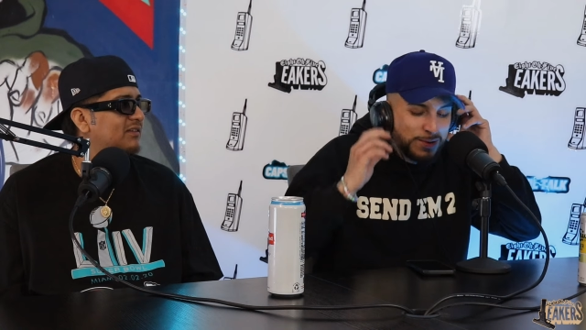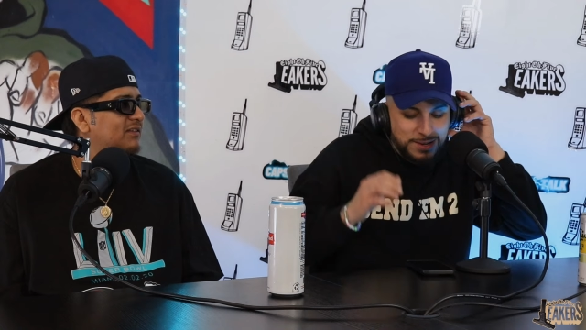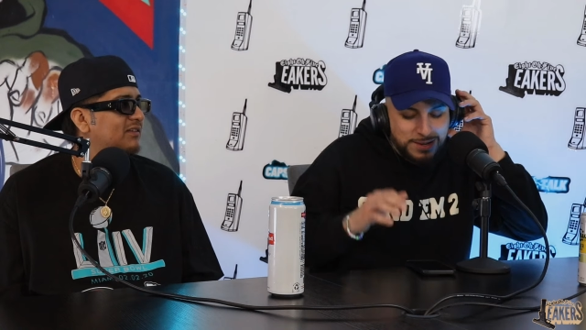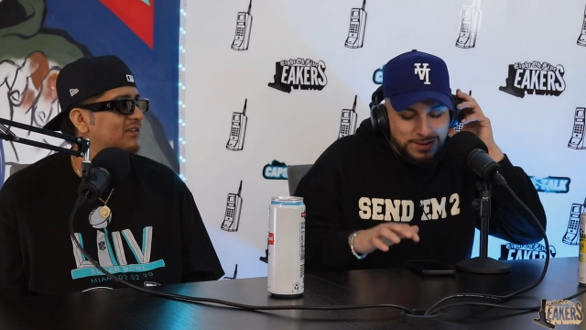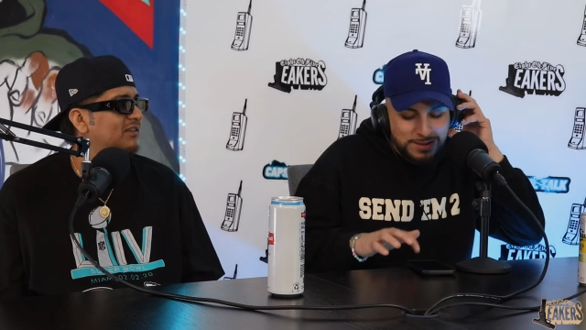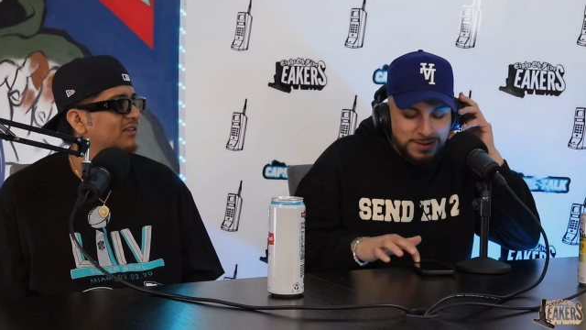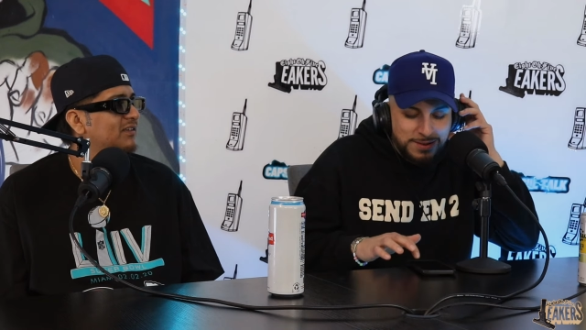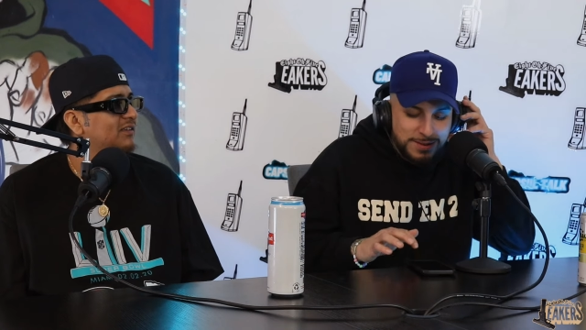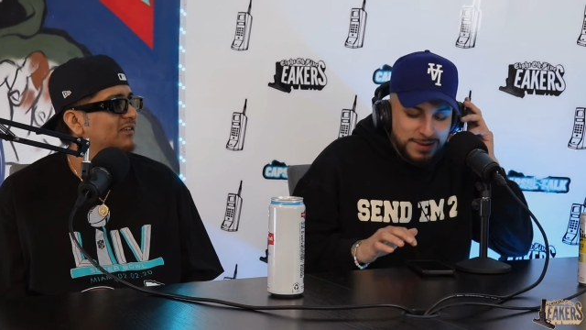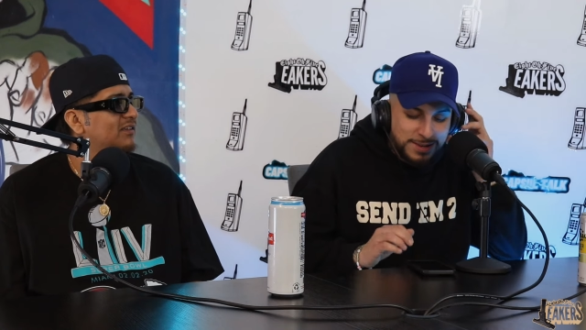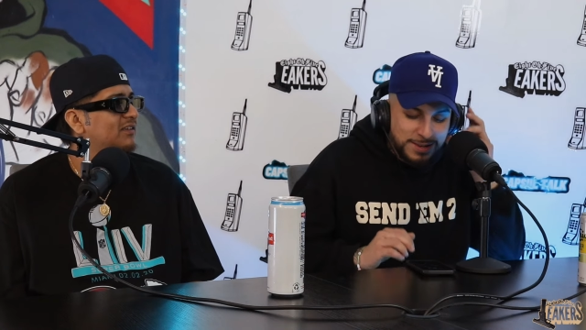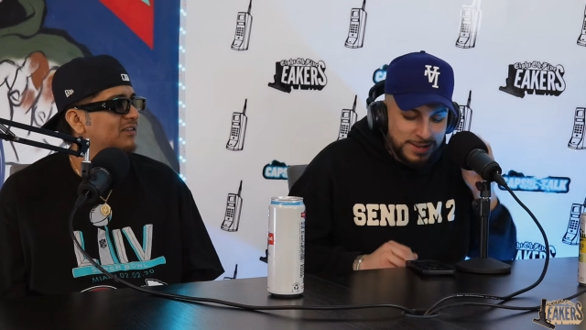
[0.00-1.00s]
Speaker 1: real though,
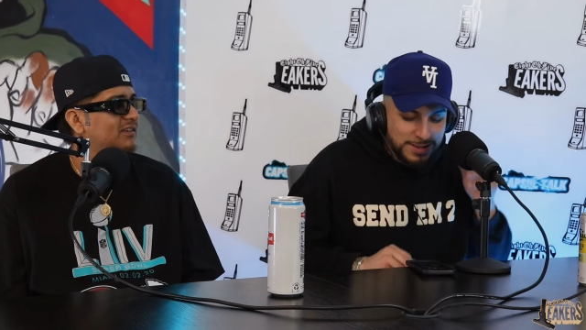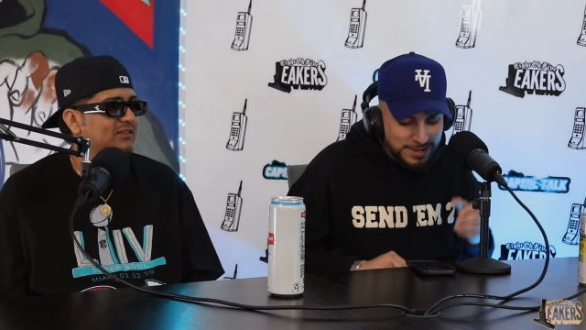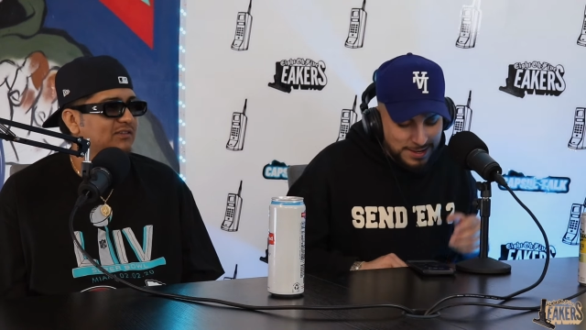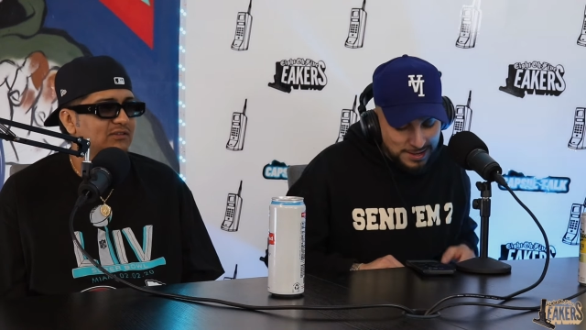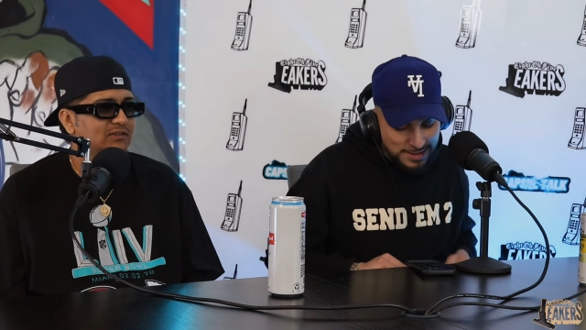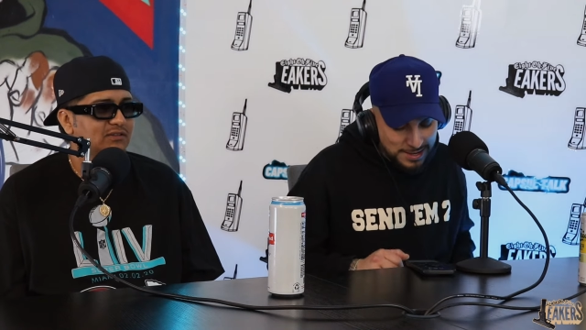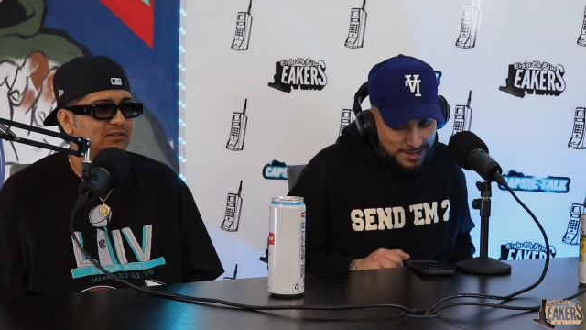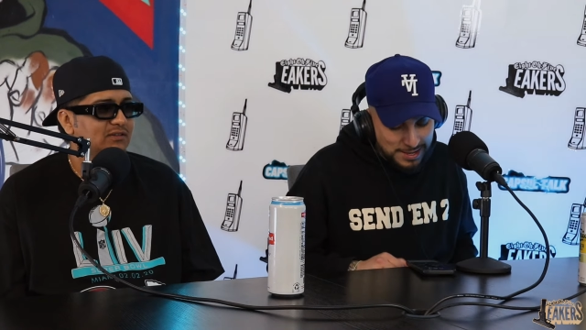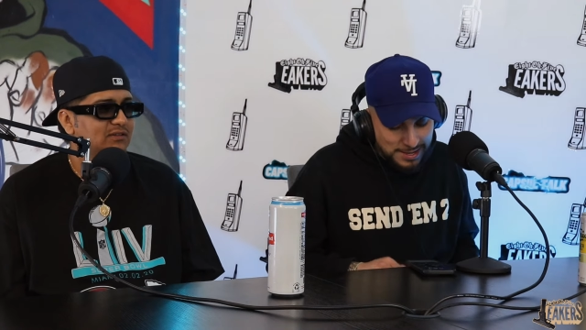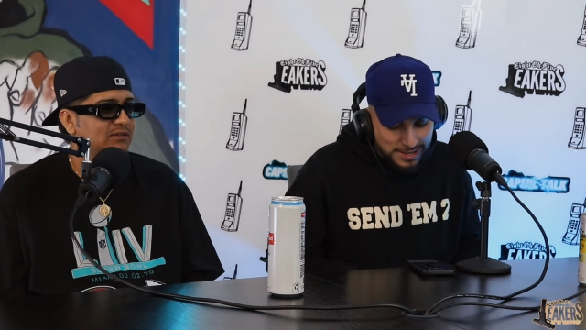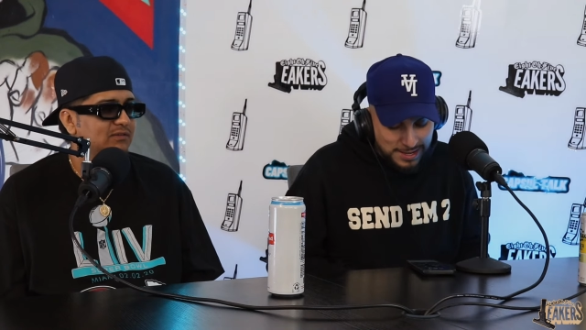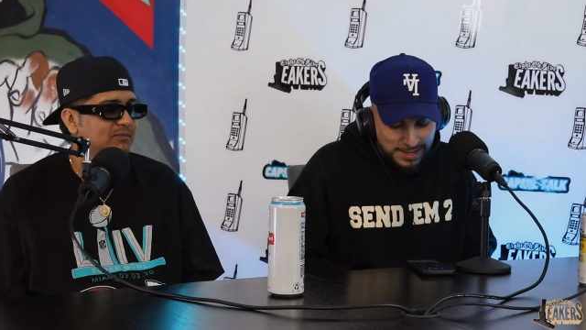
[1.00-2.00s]
huh?
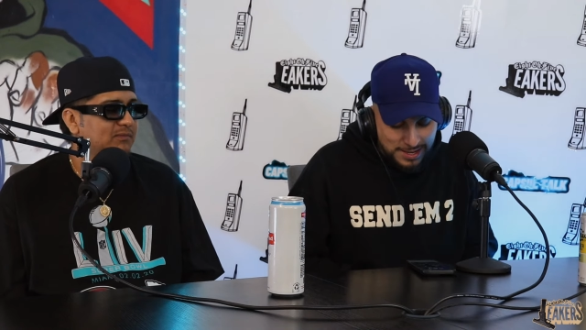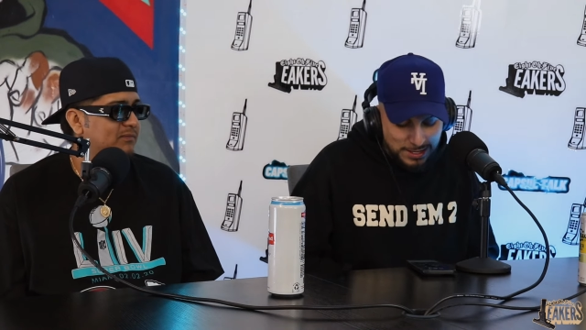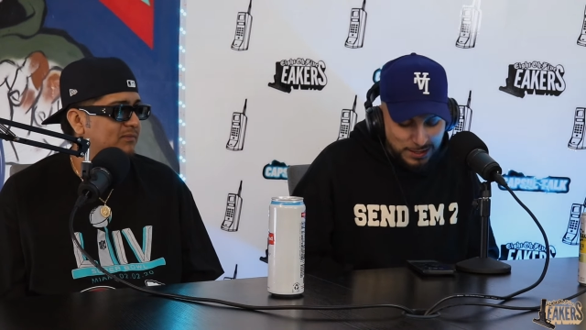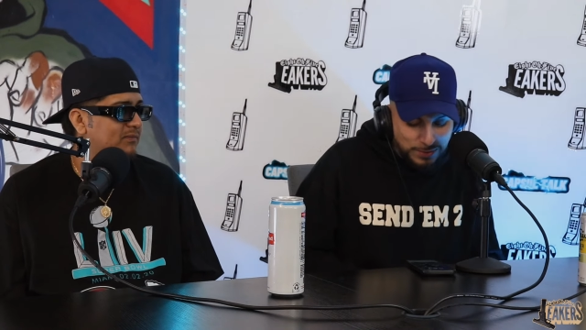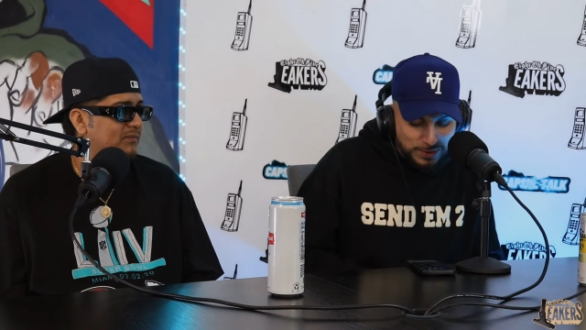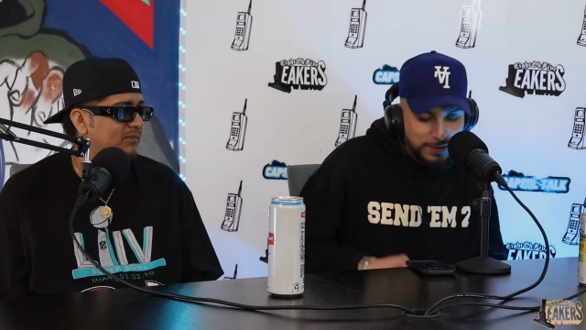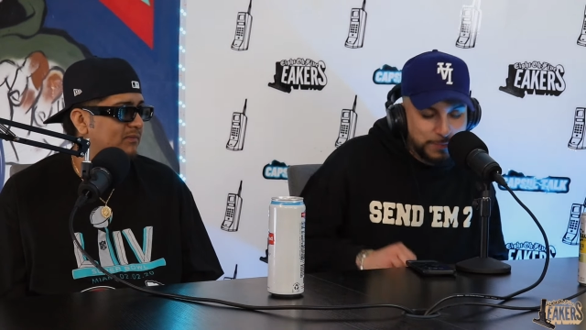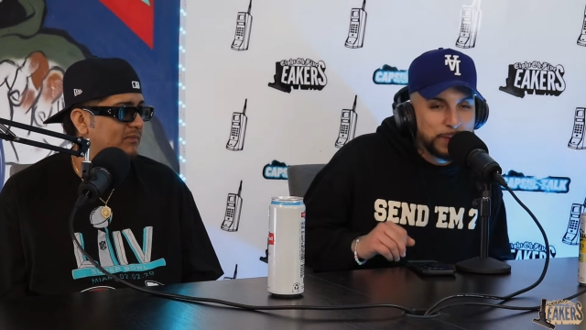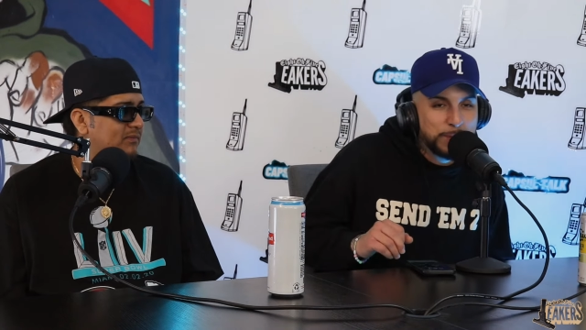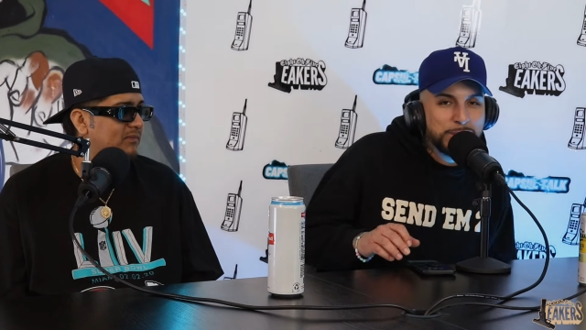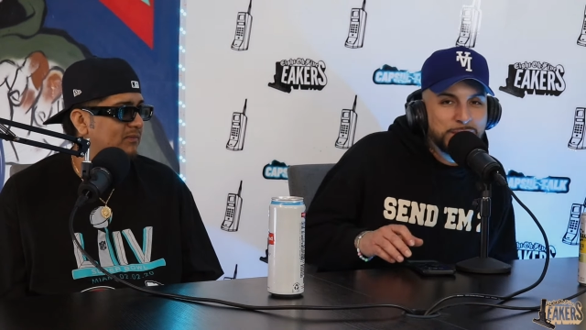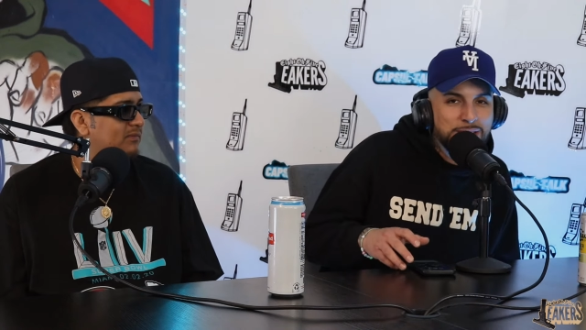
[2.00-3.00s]
Should we give
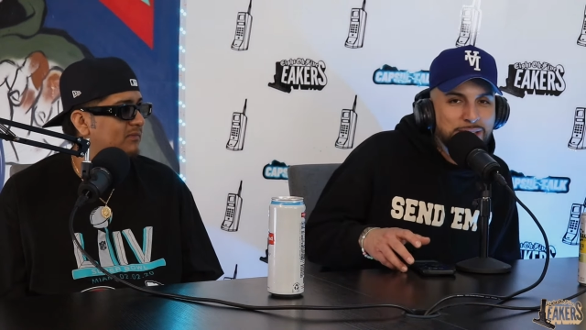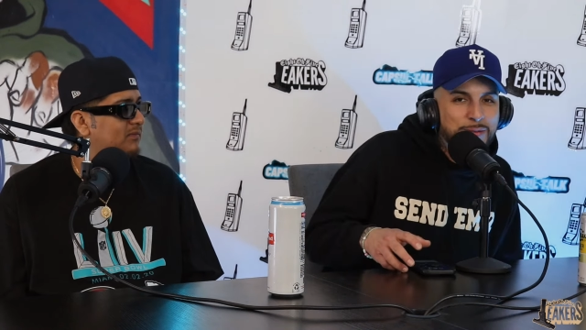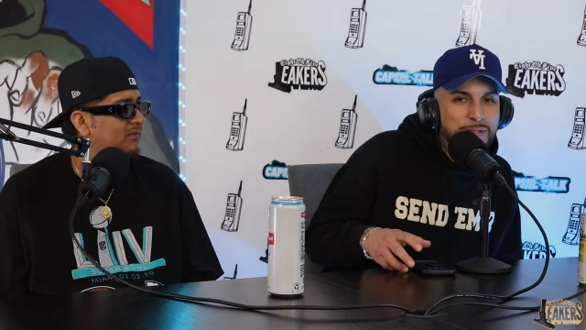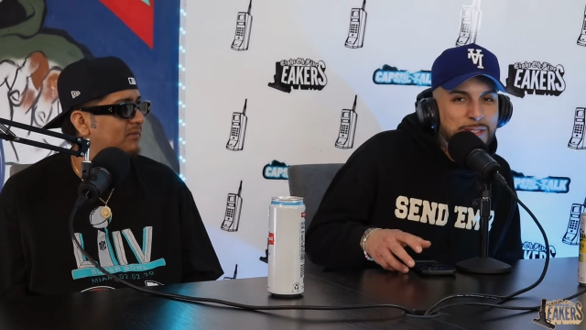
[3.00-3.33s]
people that?